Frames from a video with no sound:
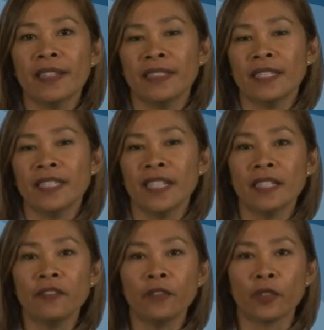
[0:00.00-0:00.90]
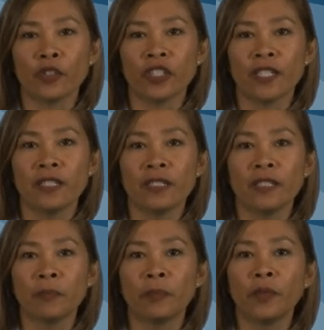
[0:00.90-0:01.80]
ICD-10 conversion,
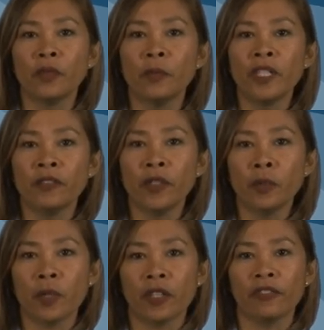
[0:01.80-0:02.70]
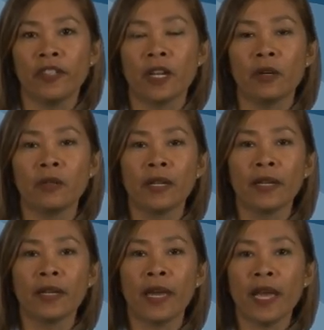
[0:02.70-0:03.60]
the improvement of your workflow,
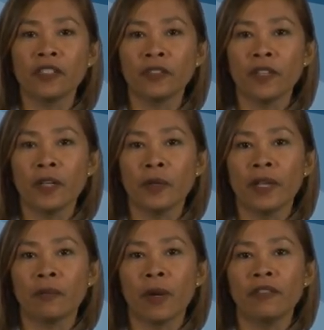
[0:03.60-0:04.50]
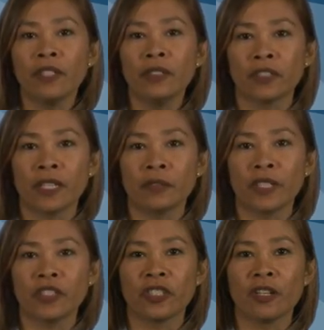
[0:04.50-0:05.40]
cash flow, and revenue
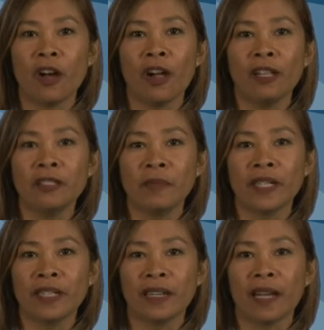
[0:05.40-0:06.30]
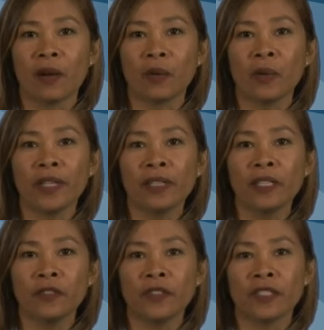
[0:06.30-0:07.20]
generation all depend on how
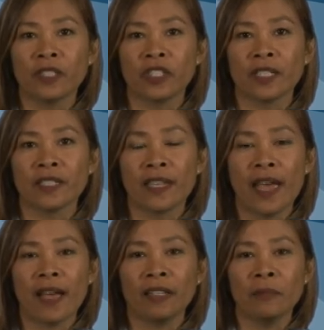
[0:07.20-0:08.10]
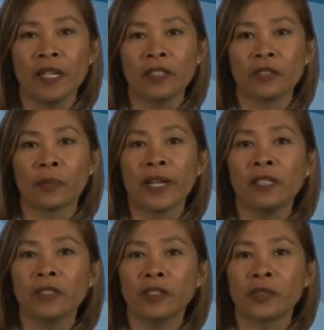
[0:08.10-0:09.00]
quickly your physicians acclimate to
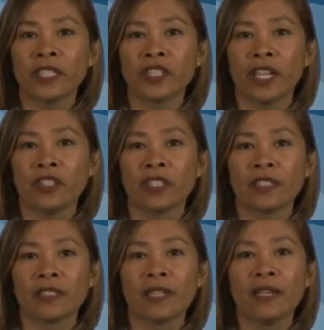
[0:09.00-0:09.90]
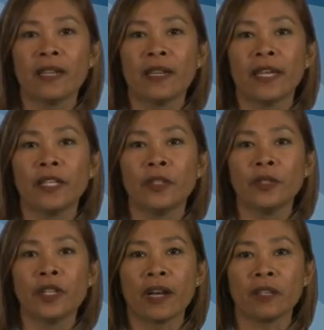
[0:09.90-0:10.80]
regulatory changes and
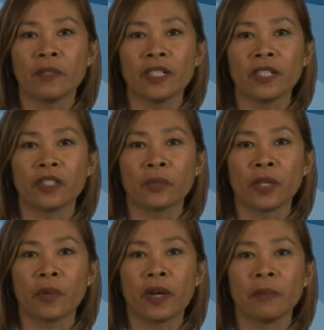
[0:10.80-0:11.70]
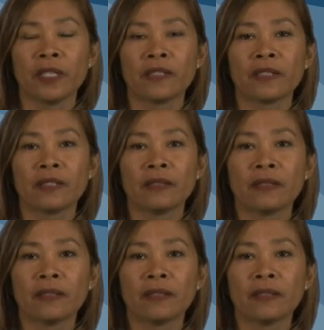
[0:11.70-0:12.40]
new documentation requirements.